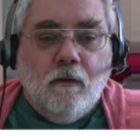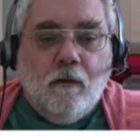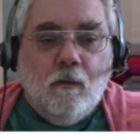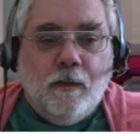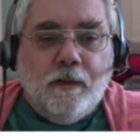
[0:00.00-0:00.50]

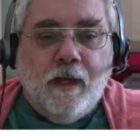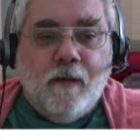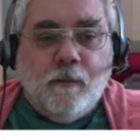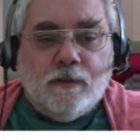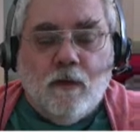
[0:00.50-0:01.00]
when the
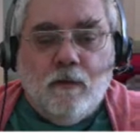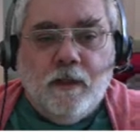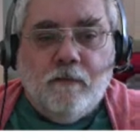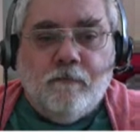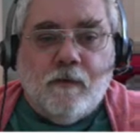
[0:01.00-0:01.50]

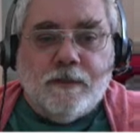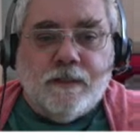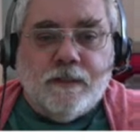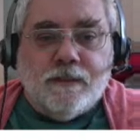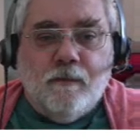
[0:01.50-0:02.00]
Hamiltonian for a
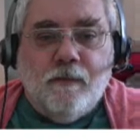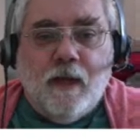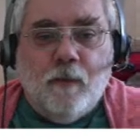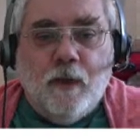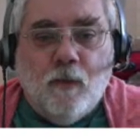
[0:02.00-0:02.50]
system
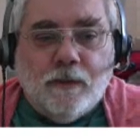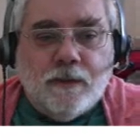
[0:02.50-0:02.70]
that we want to